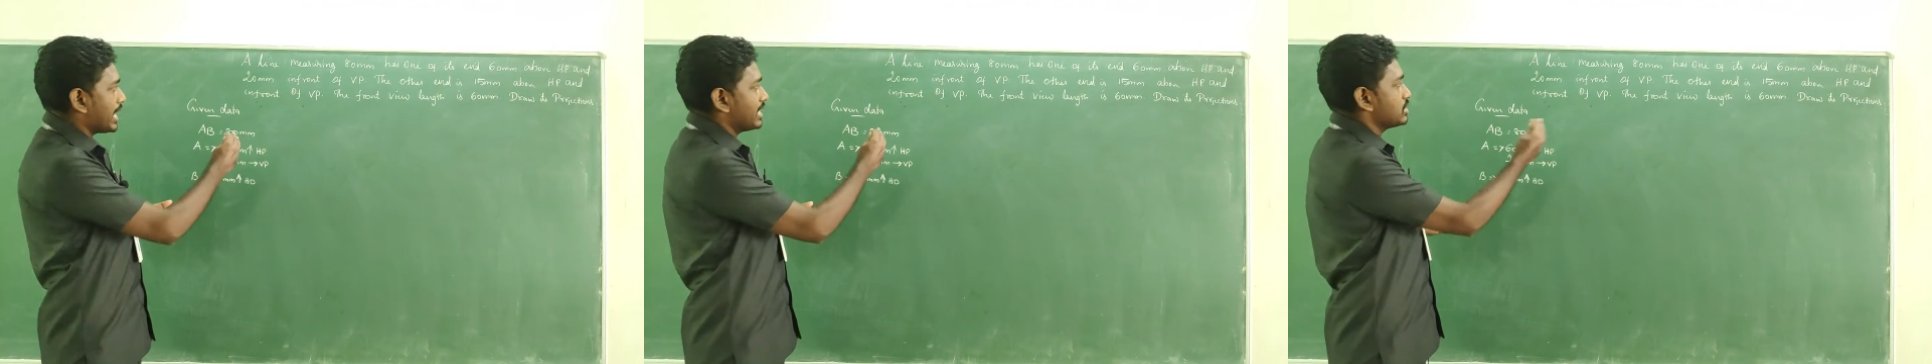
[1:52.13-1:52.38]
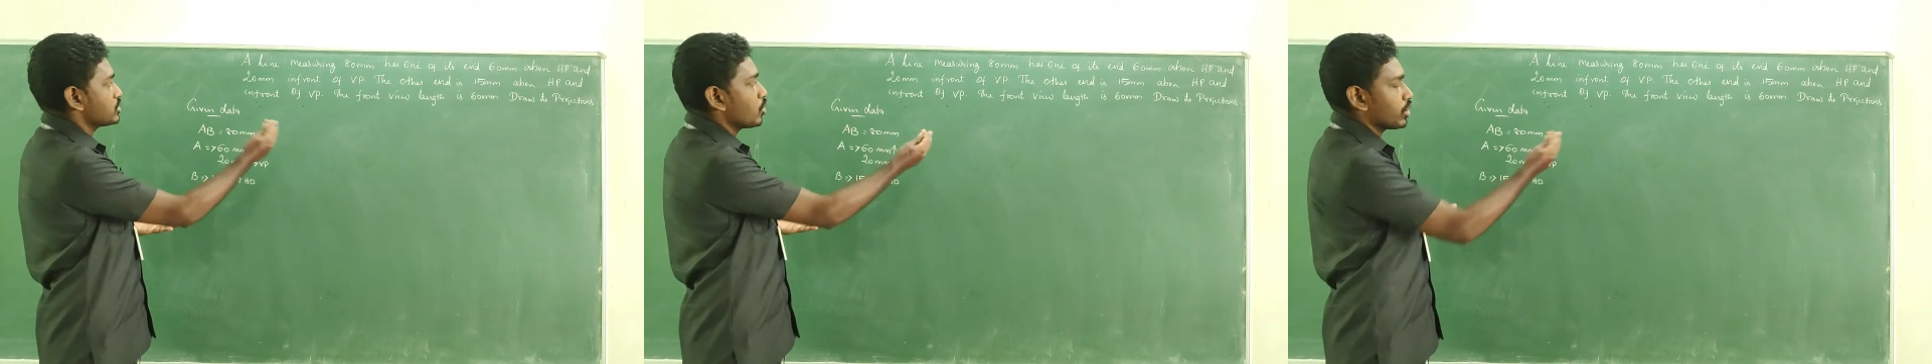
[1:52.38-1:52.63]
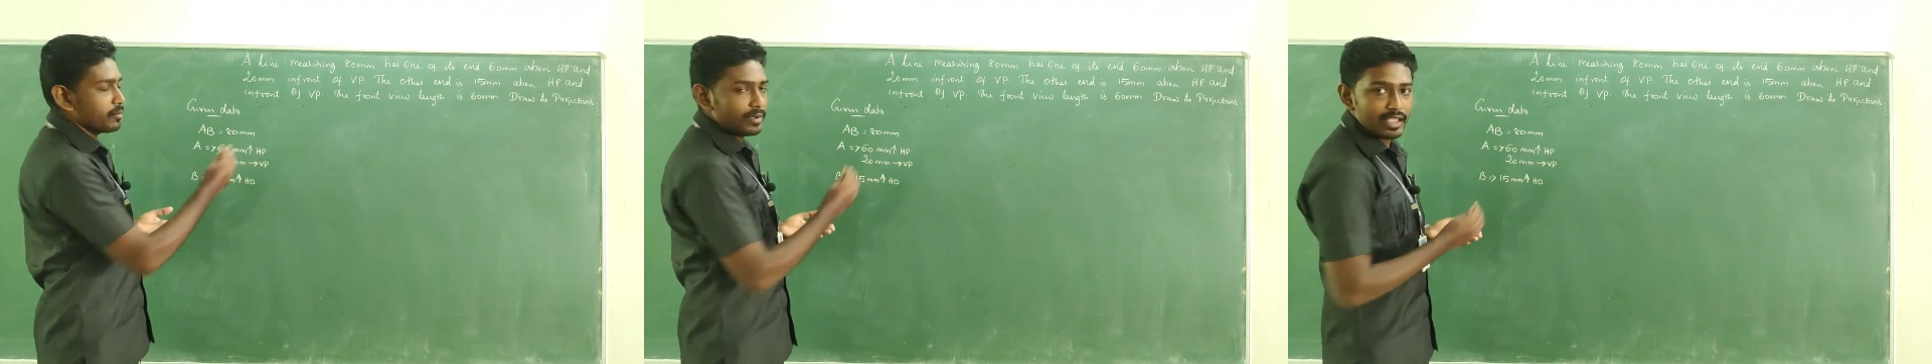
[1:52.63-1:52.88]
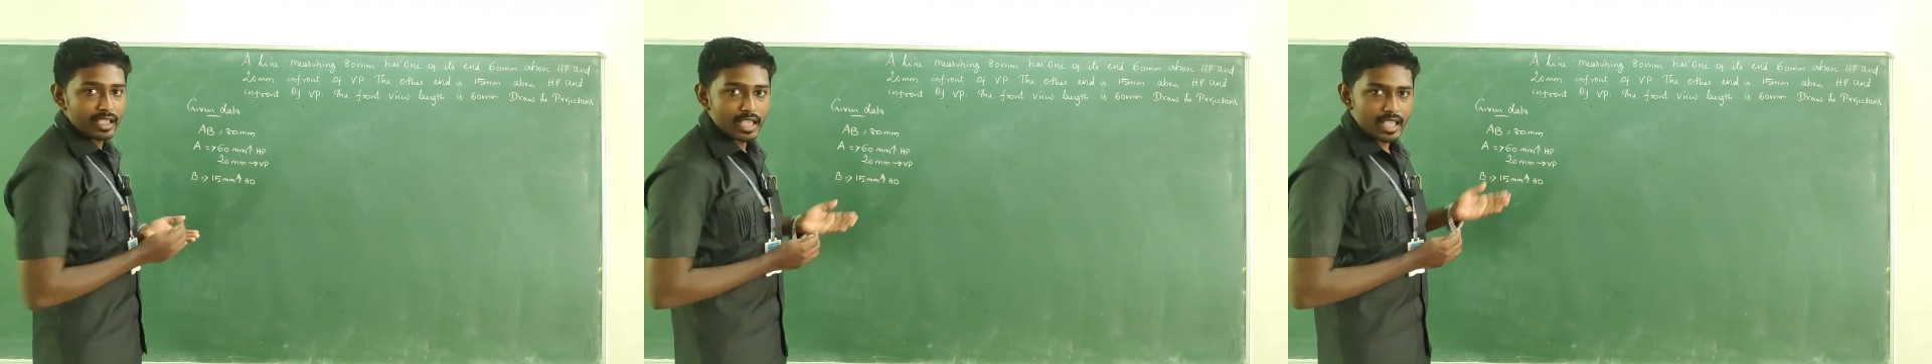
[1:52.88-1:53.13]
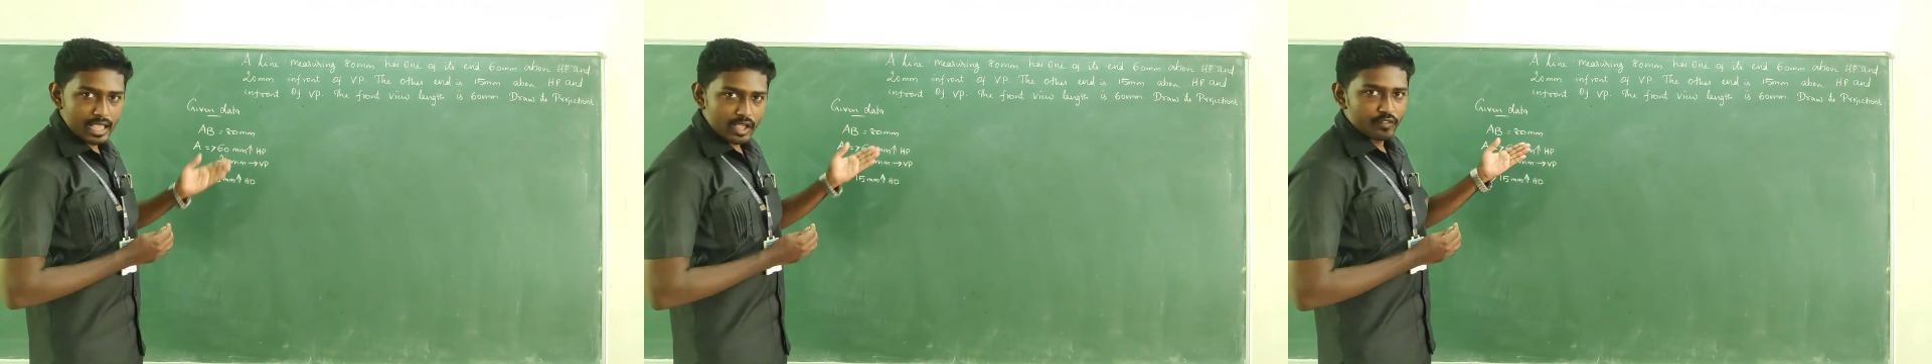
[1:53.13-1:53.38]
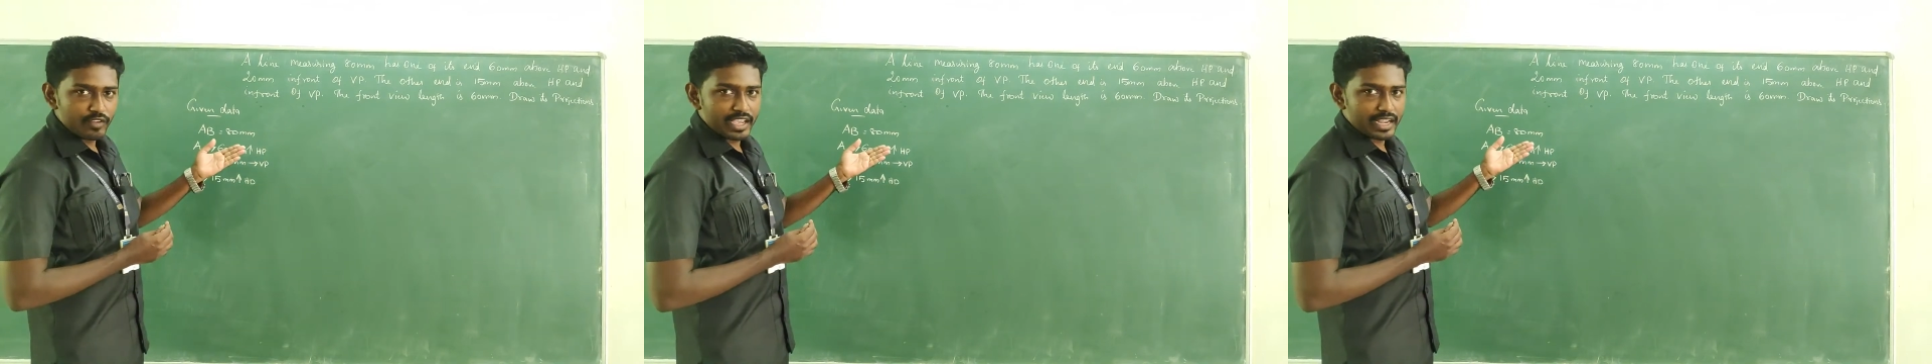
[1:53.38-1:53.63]
It is going to be
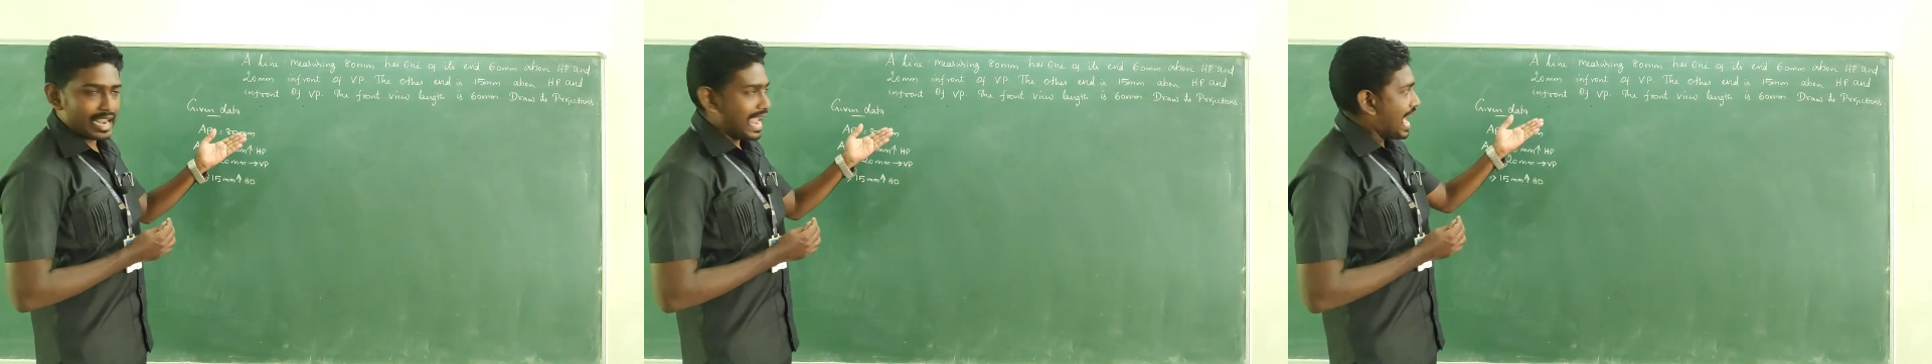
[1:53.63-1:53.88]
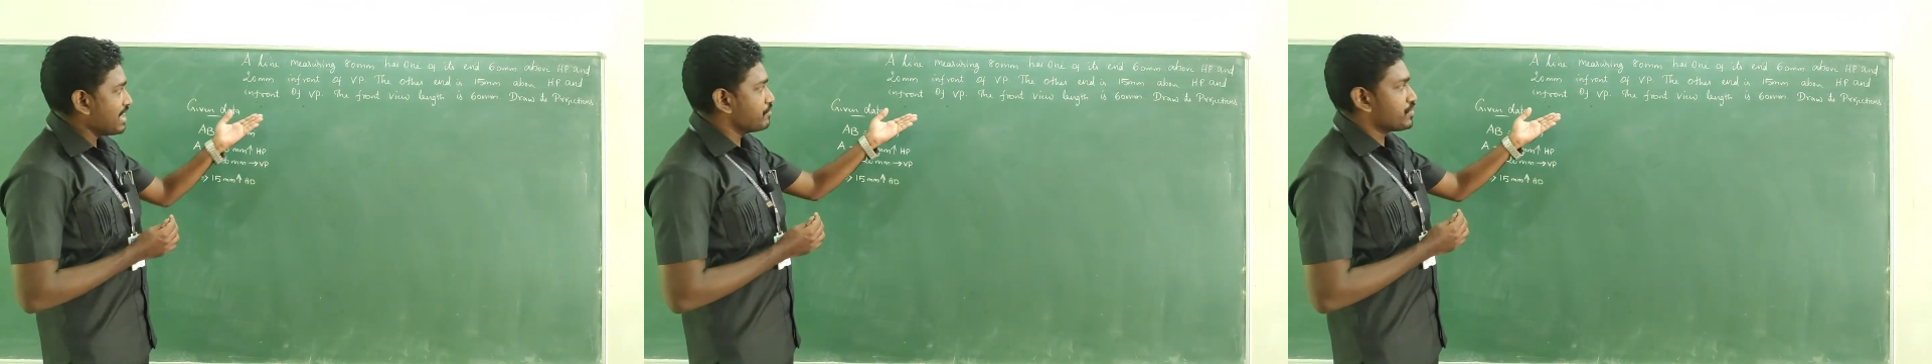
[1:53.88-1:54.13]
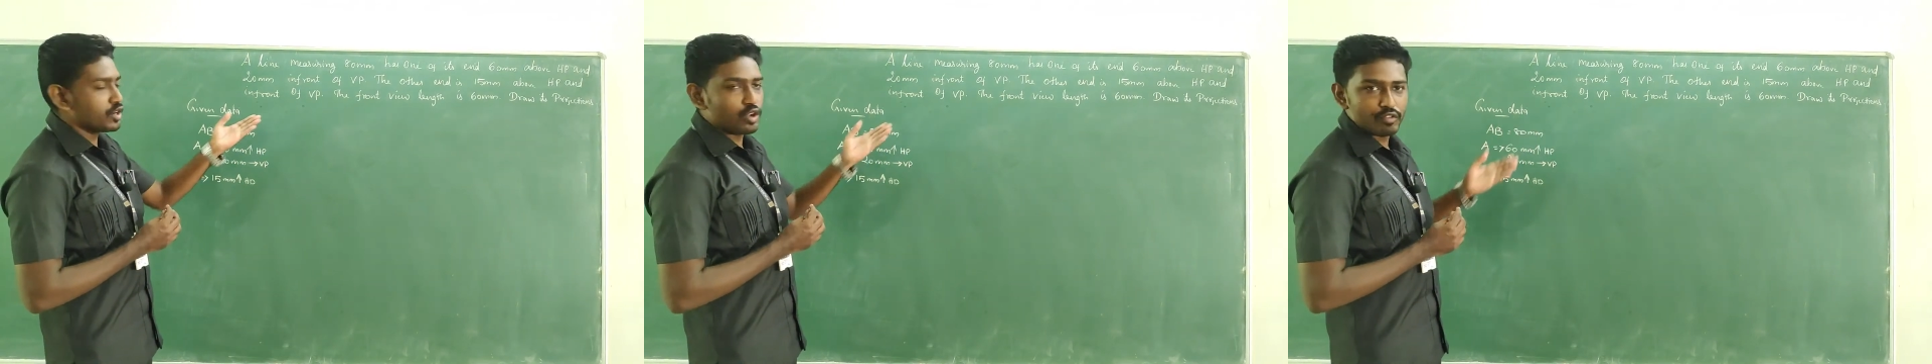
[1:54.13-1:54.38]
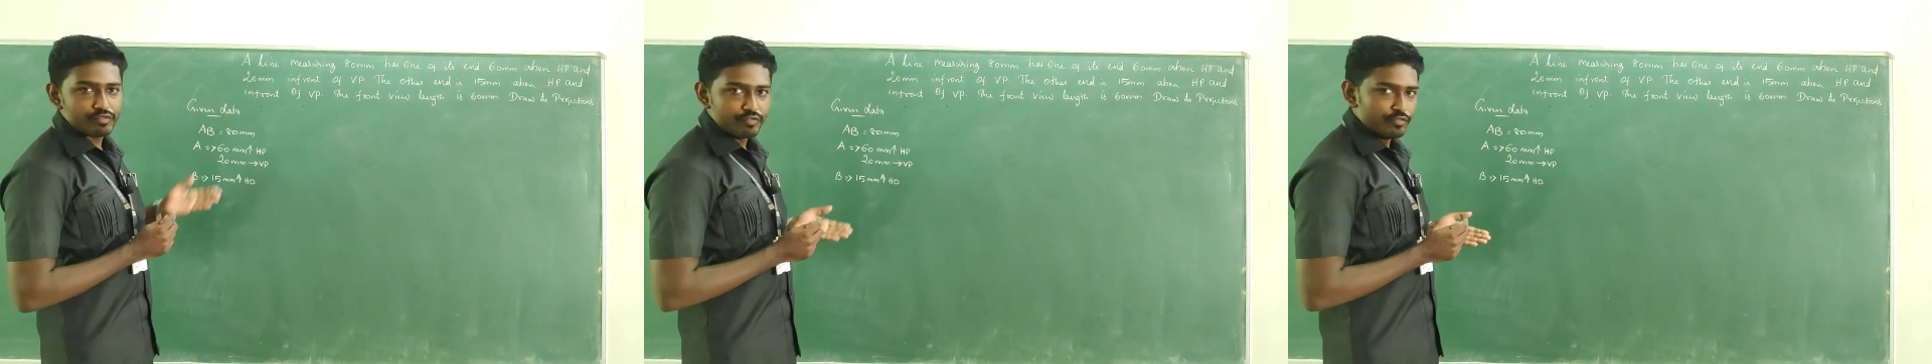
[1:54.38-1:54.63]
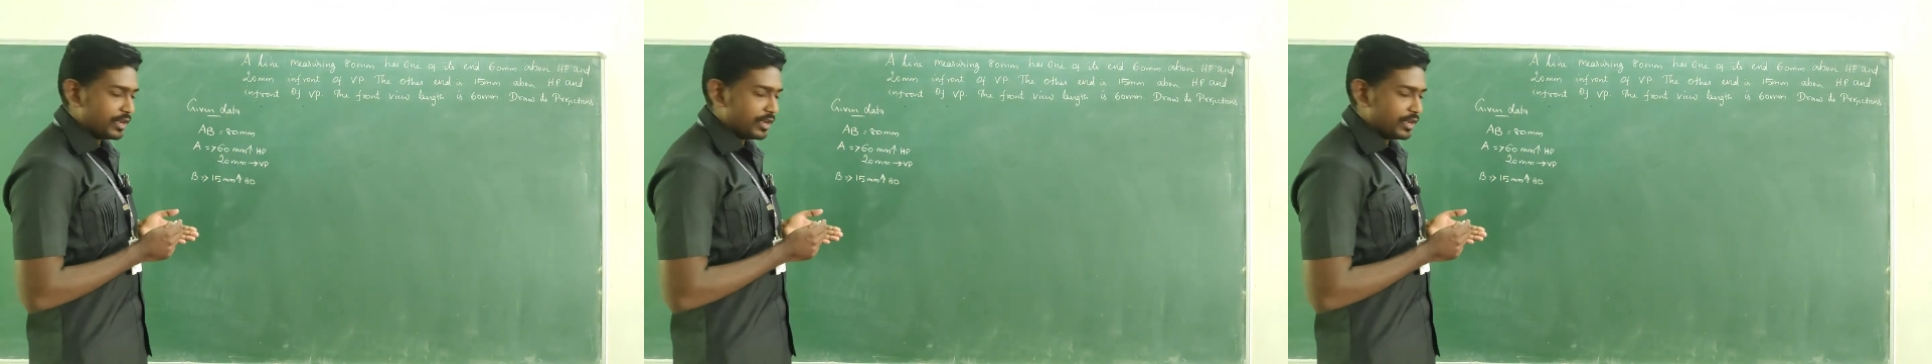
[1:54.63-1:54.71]
where? In front of